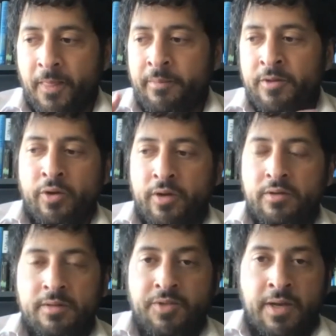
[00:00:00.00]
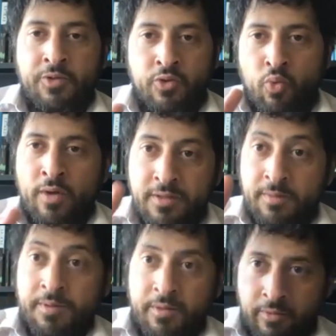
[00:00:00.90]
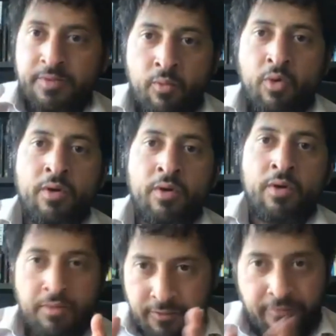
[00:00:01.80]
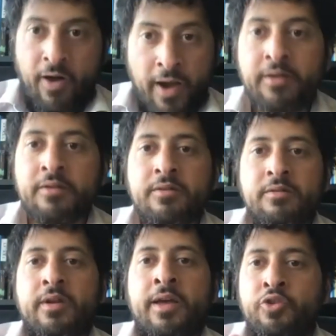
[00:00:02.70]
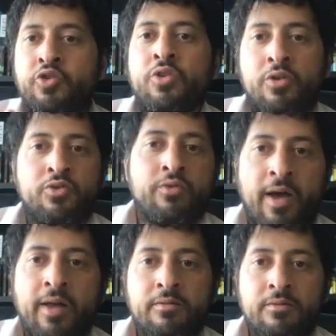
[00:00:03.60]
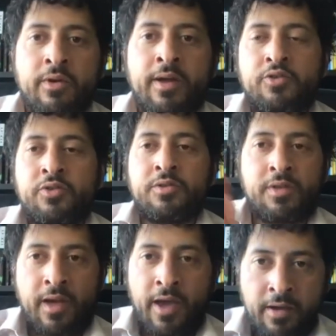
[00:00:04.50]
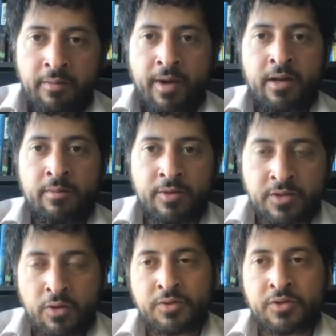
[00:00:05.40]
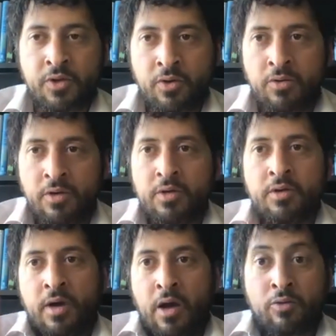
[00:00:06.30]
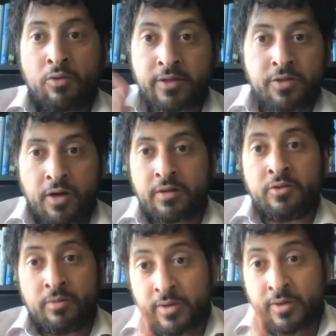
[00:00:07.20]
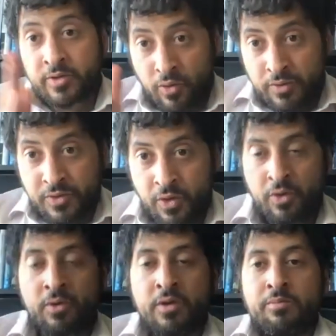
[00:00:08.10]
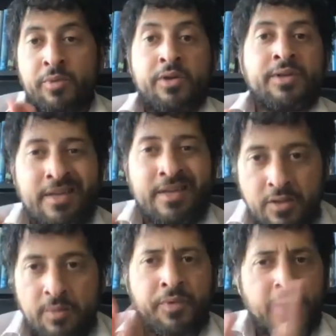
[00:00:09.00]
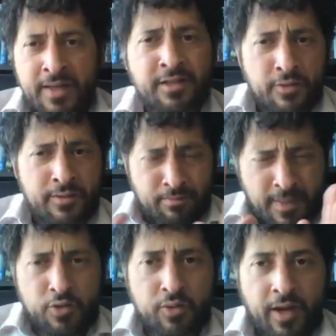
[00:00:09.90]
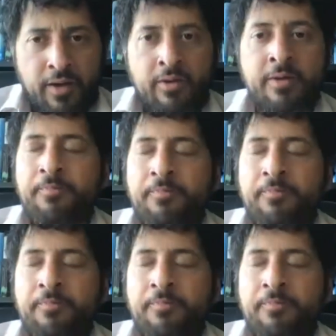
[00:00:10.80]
I mean, look, sometimes you want something from someone and that's fine. And you should go do that, right? And she'll say, hey, my name is so-and-so. I would like to talk to you about so-and-so because I need something. And that's okay, right?